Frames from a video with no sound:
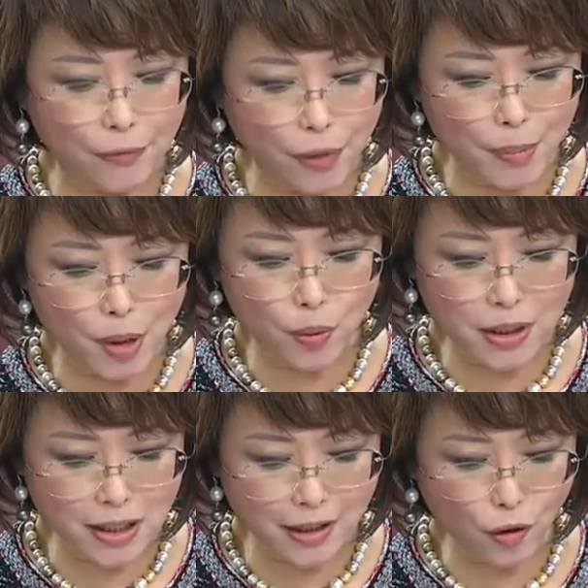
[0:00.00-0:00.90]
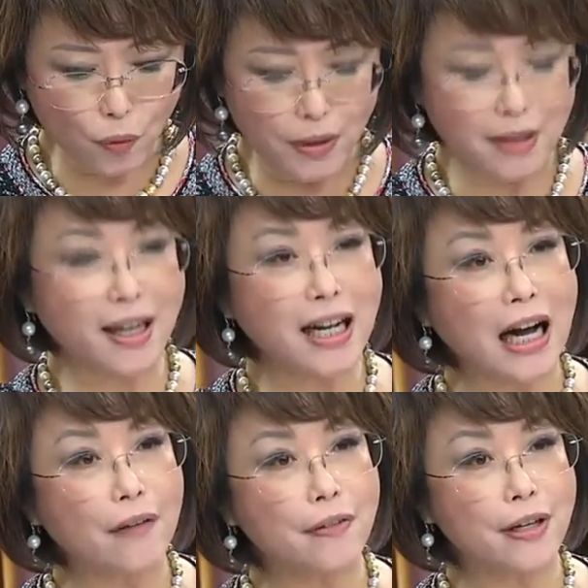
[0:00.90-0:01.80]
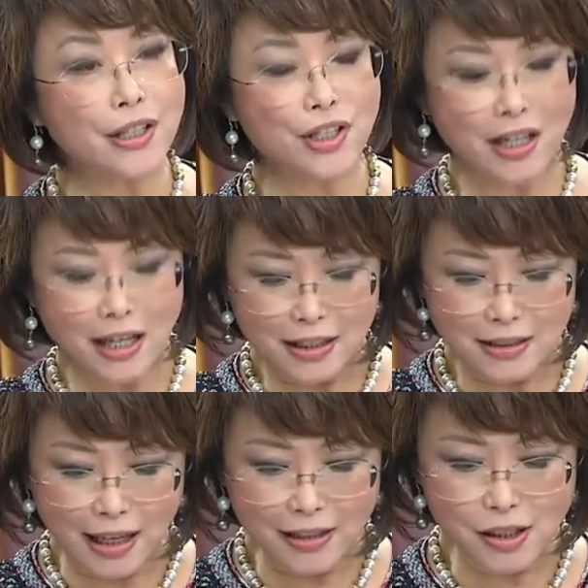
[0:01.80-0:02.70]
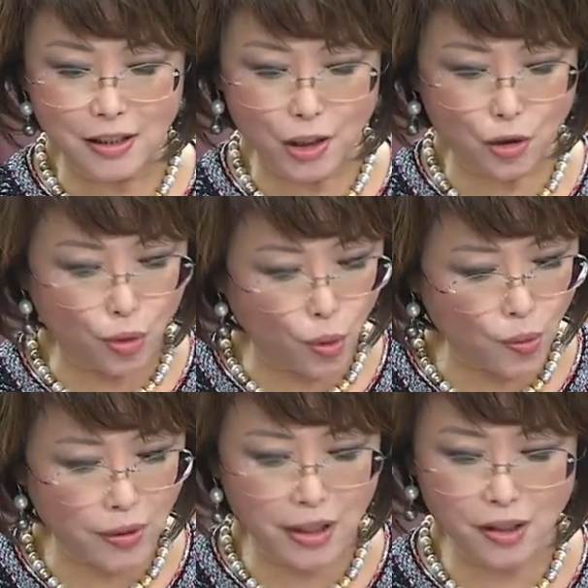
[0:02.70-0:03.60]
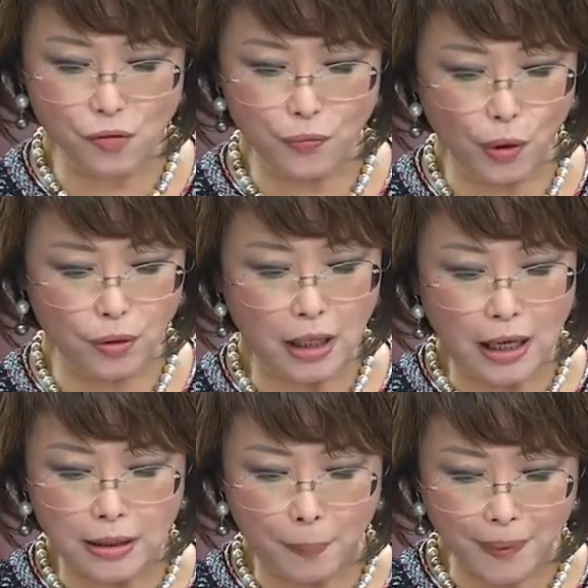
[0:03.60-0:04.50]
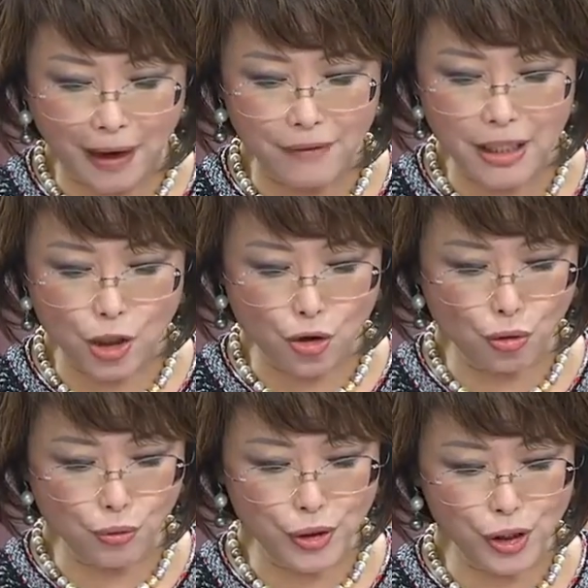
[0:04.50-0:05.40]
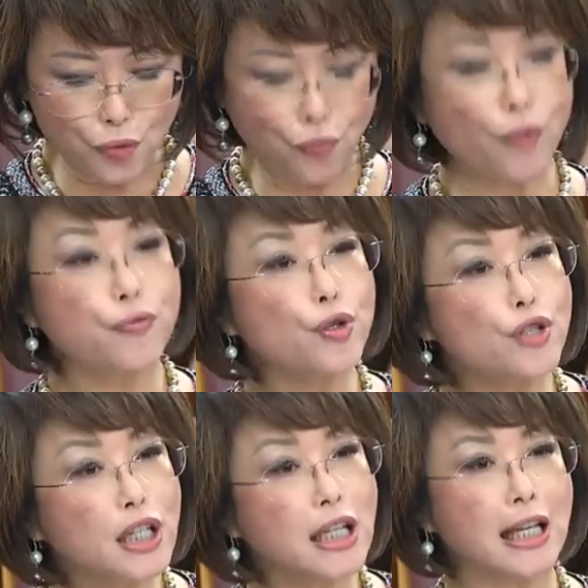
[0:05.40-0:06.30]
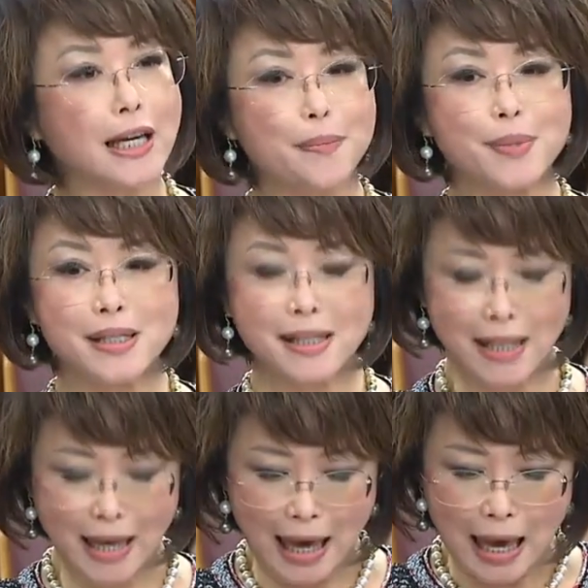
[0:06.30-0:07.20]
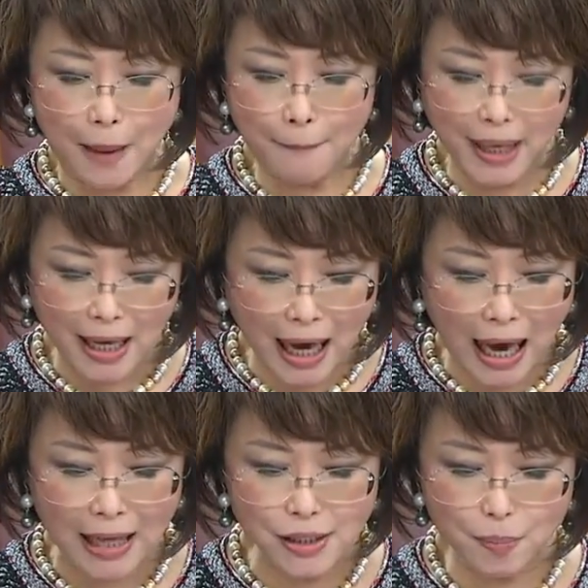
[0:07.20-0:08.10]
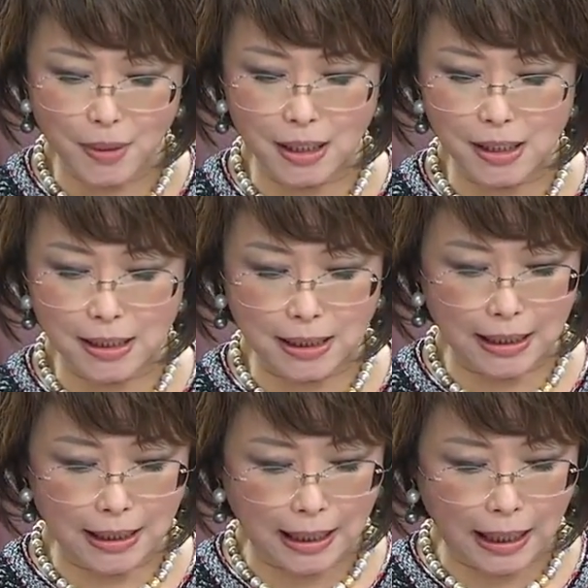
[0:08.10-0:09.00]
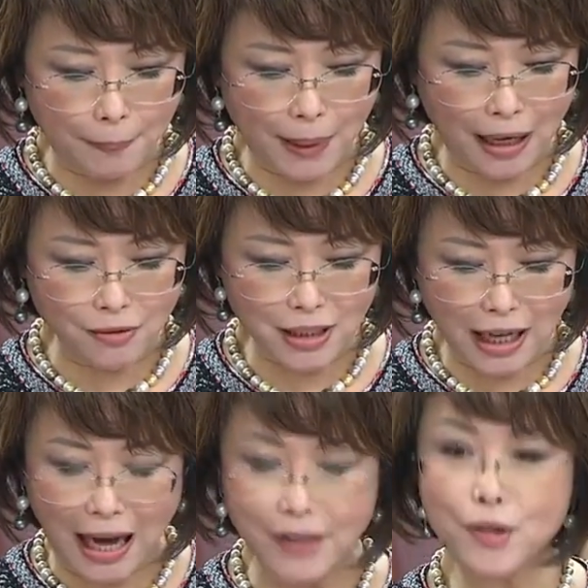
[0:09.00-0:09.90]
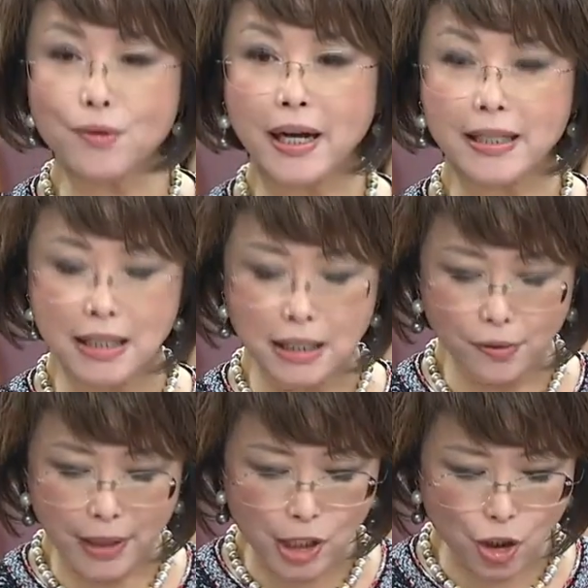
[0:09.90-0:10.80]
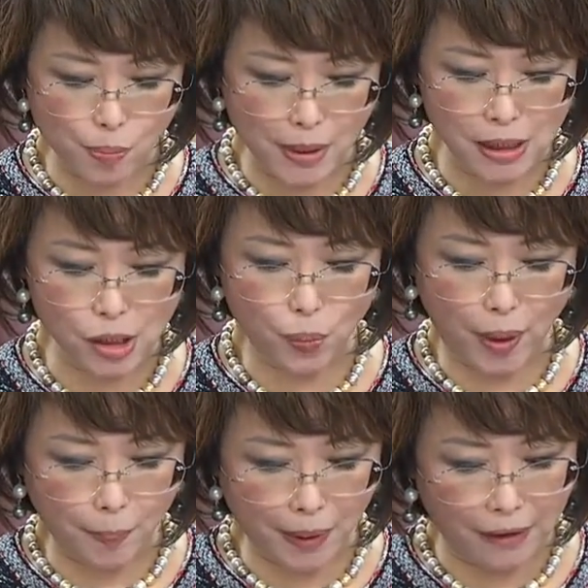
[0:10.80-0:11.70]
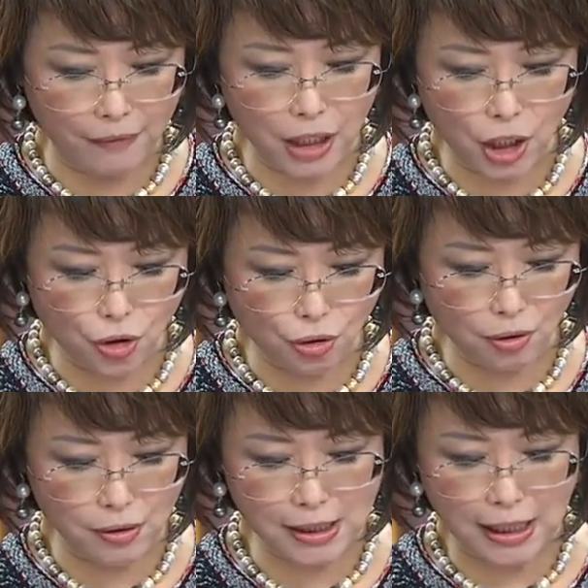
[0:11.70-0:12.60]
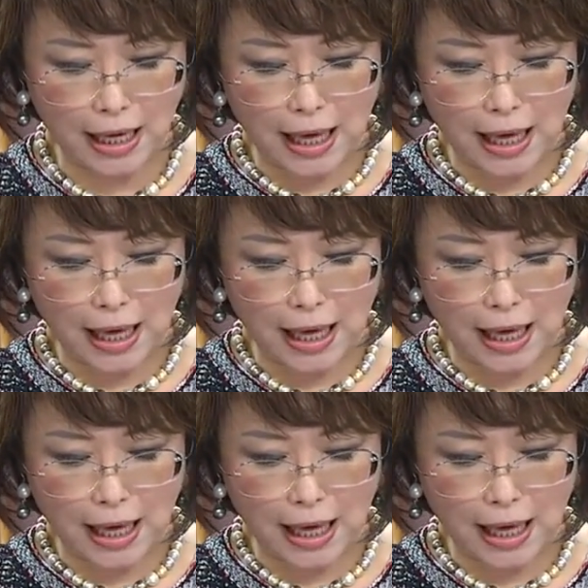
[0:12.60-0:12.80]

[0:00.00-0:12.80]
government will take over the coverage, thus there's no risk for the private insurers for future claims. May I ask Minister about the underwriting arrangements with private insurers